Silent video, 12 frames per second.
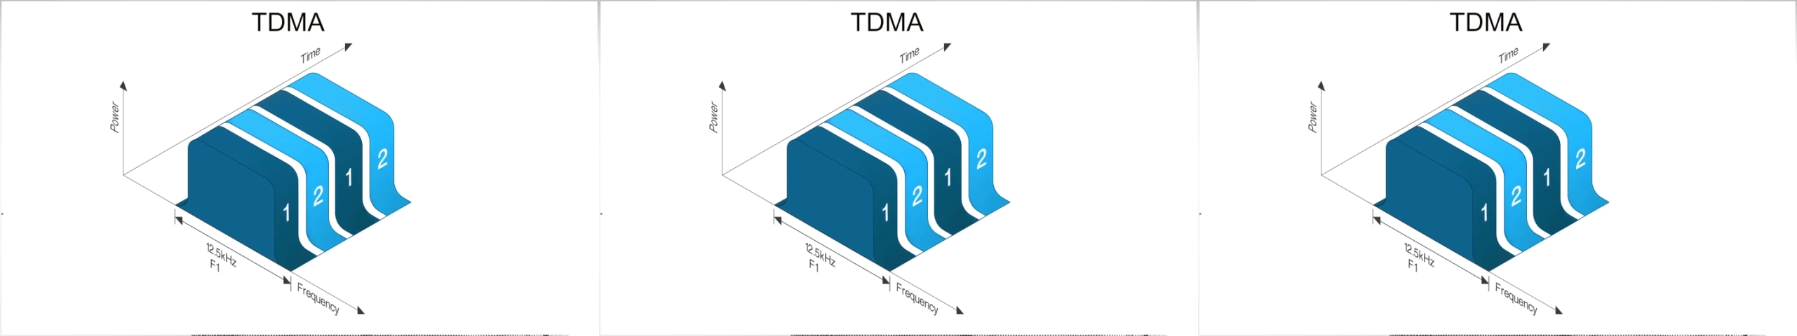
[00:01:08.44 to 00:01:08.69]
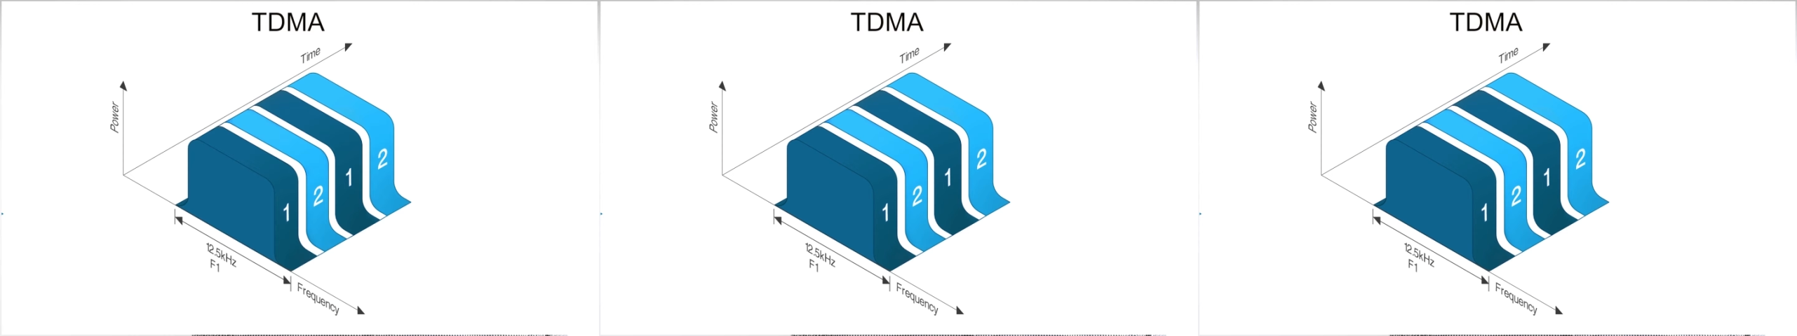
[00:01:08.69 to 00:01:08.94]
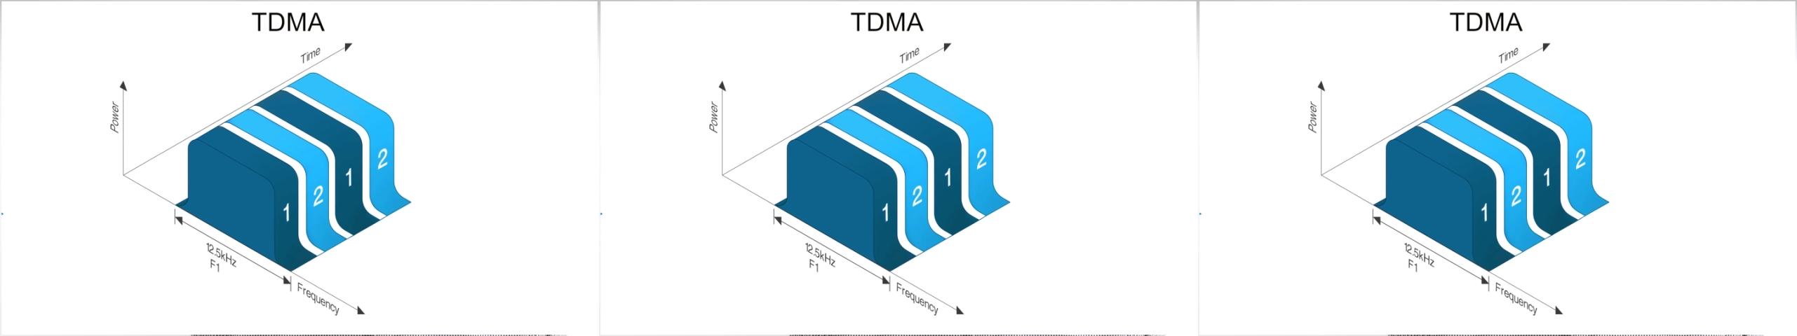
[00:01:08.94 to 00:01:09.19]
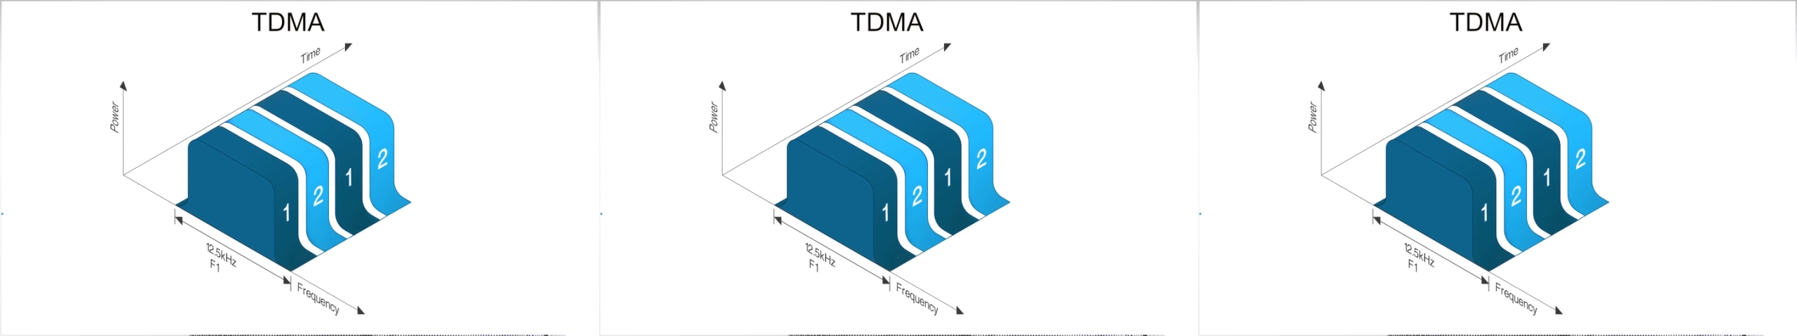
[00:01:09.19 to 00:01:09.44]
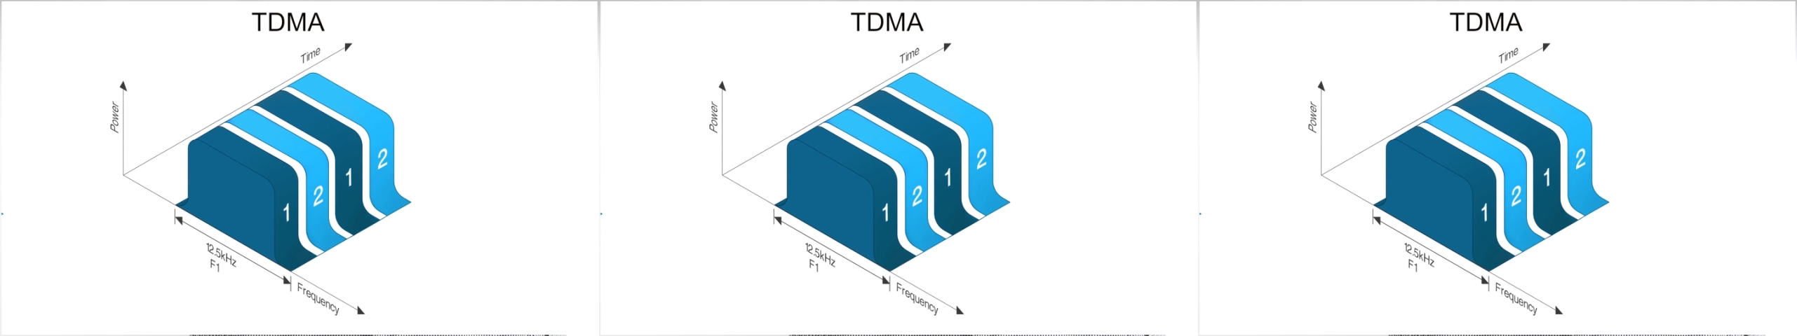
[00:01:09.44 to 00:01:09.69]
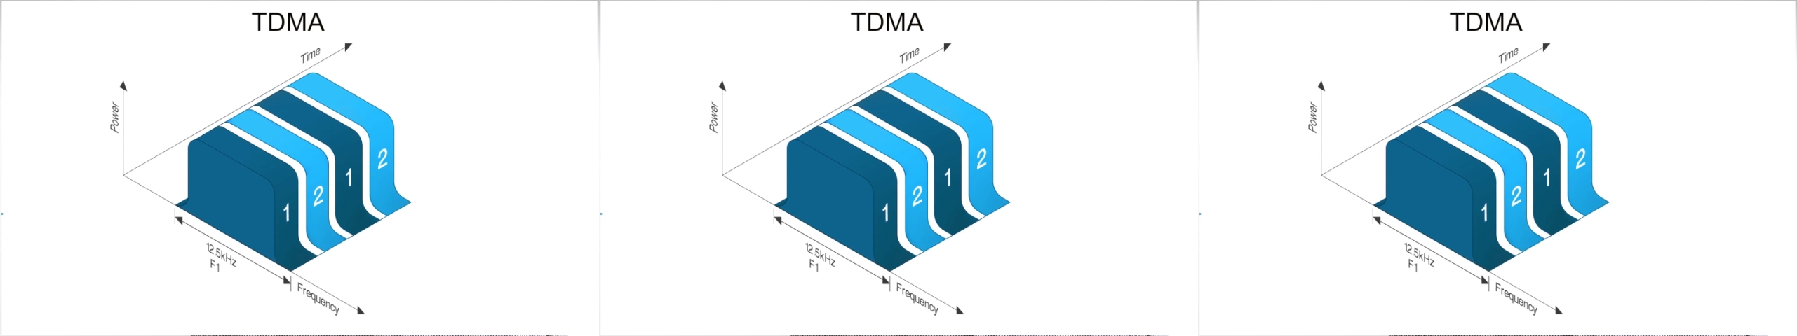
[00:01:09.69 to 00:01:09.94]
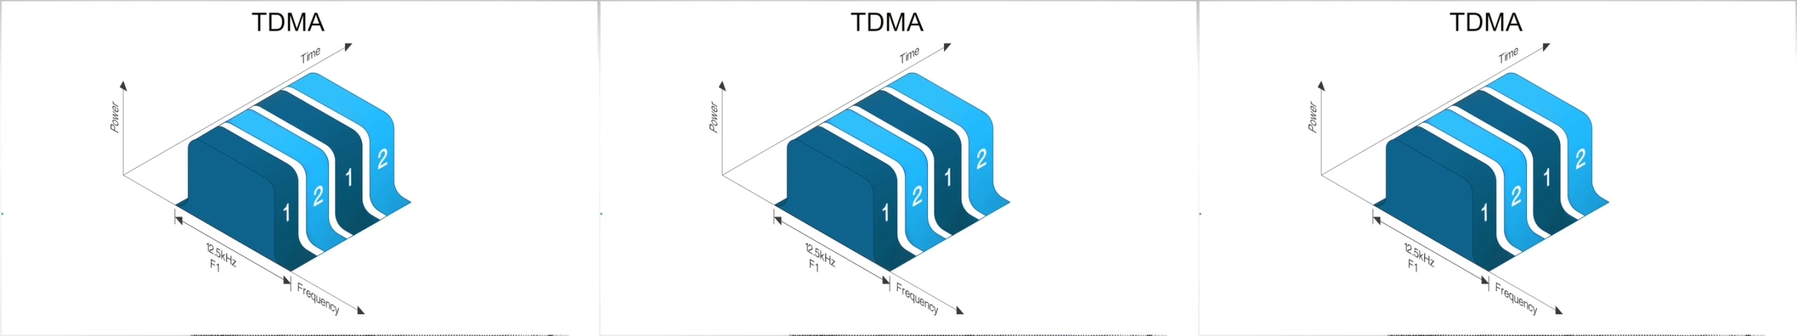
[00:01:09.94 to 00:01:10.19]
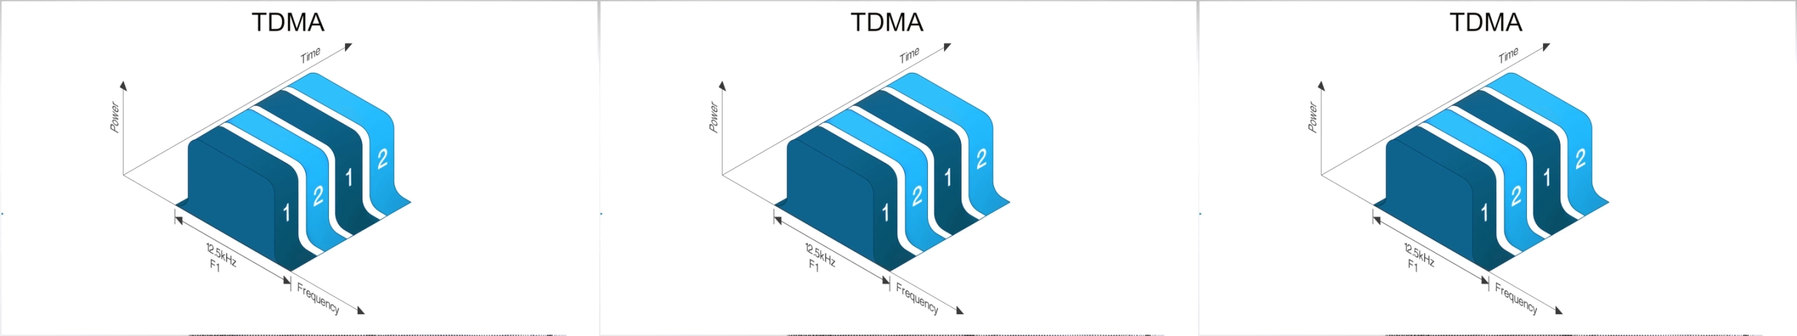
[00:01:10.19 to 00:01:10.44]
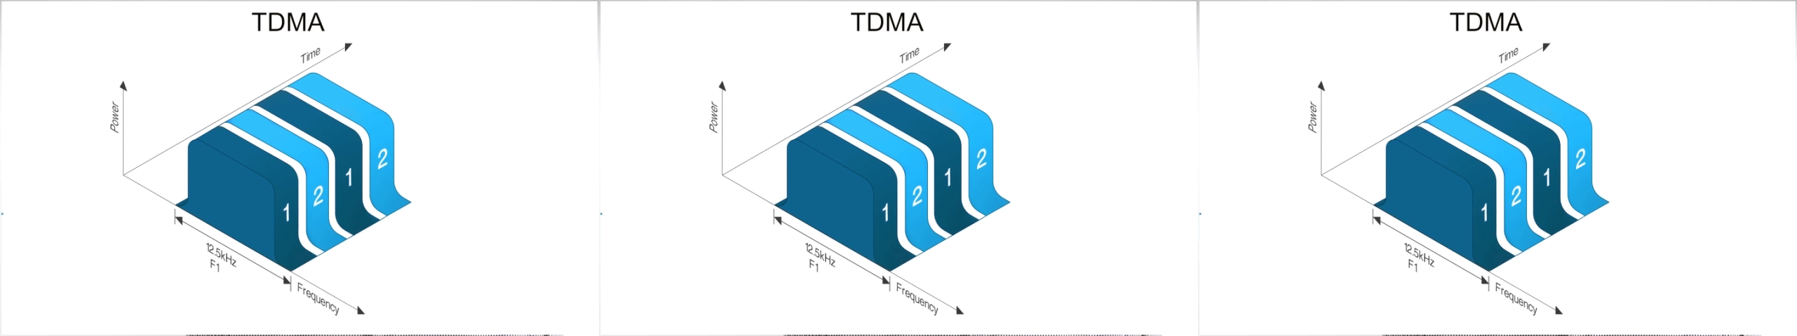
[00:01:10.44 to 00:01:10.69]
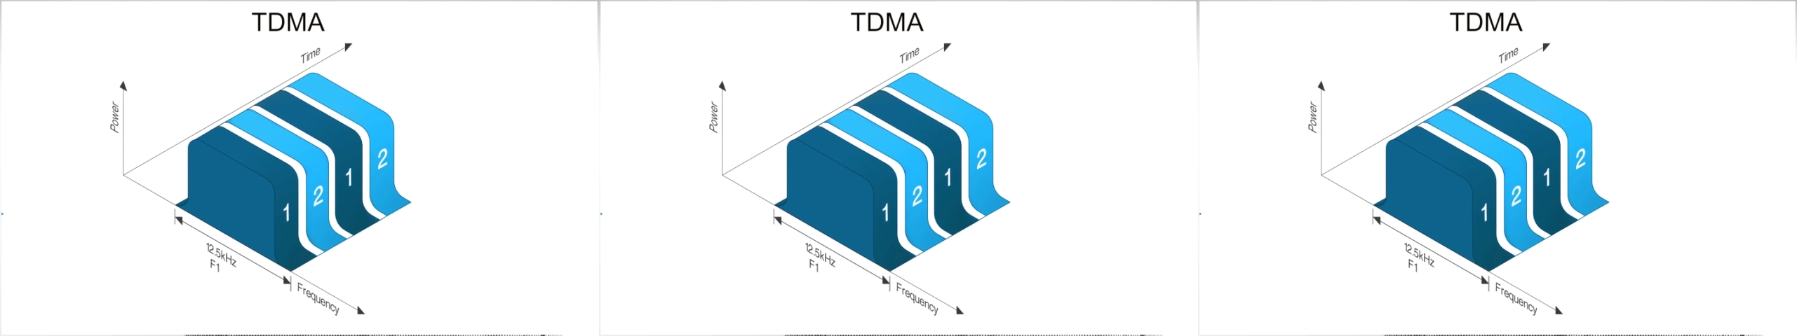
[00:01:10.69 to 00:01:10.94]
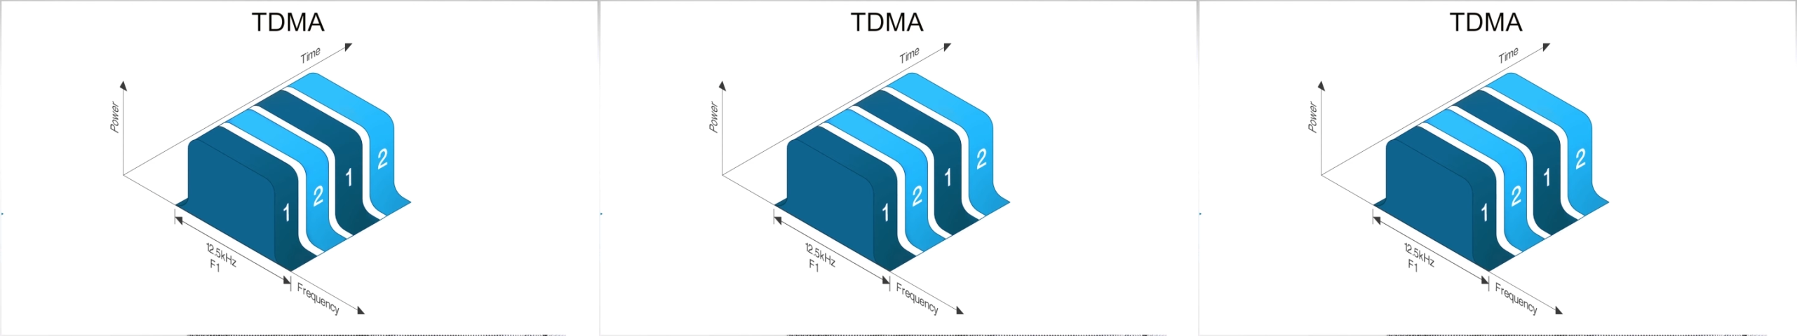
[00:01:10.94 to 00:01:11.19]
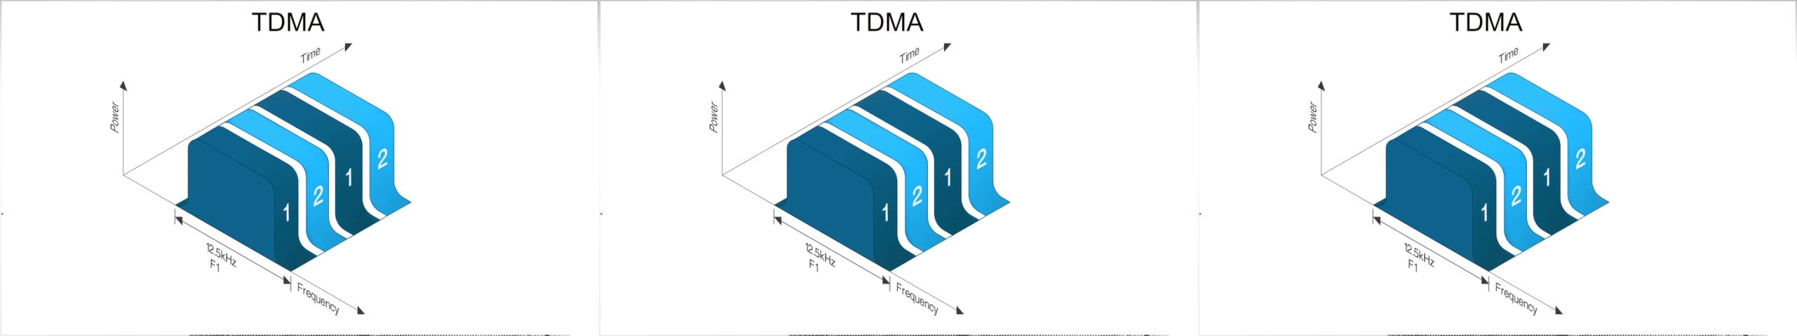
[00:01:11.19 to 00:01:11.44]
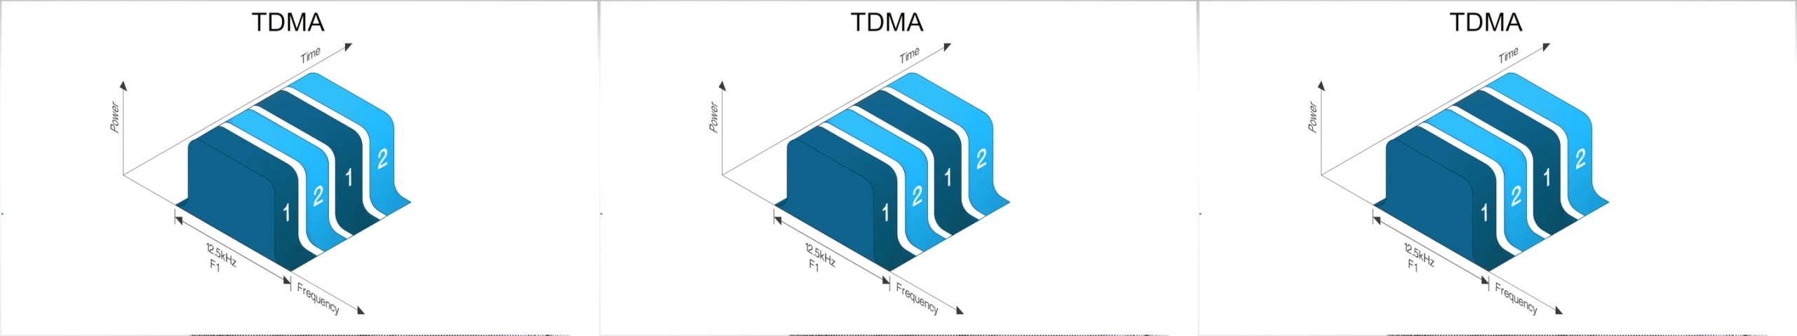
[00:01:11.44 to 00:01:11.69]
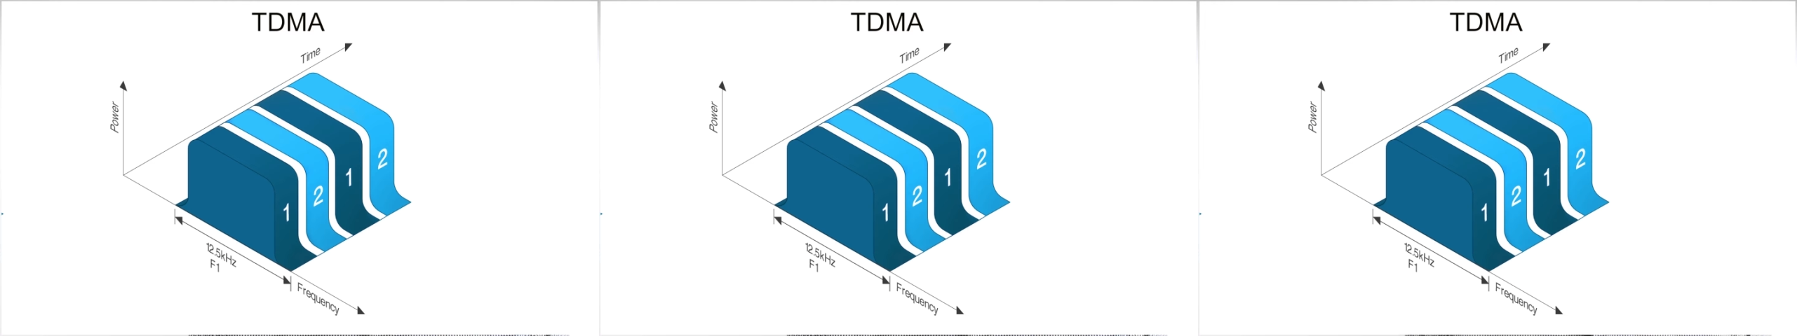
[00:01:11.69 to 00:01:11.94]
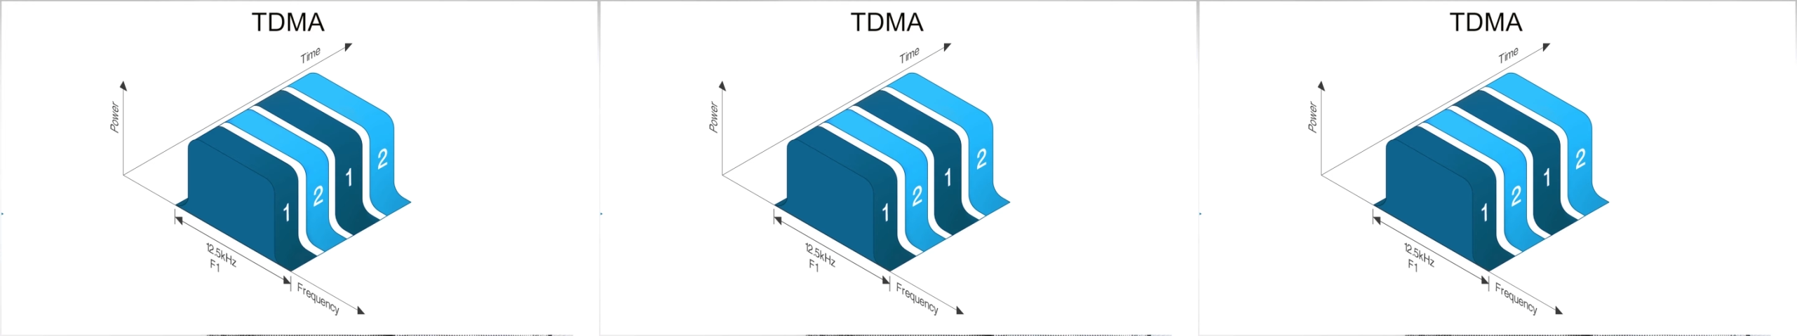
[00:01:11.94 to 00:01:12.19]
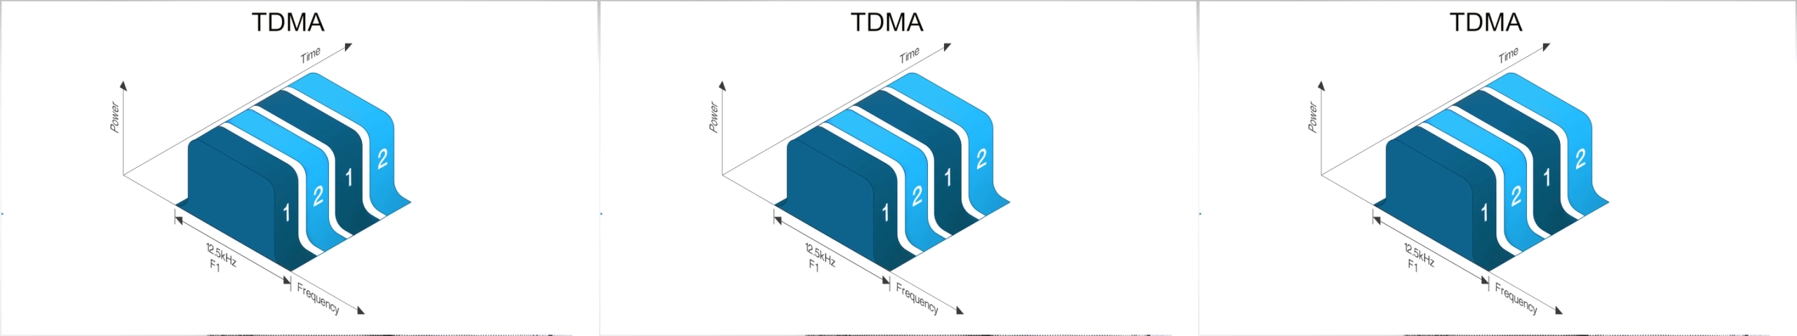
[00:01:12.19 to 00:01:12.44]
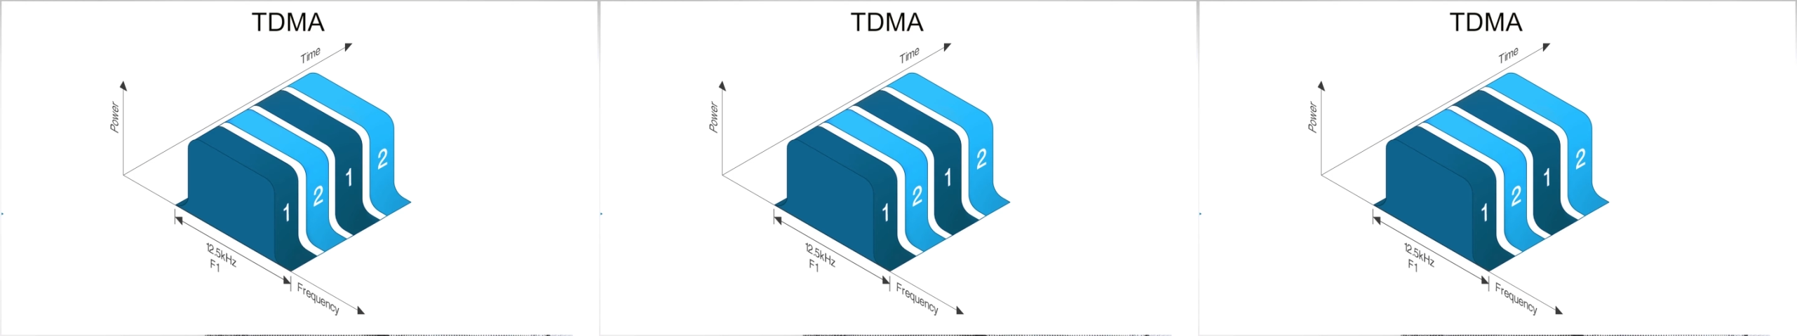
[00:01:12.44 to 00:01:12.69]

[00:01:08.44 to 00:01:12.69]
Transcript: [unreadable: no face in view]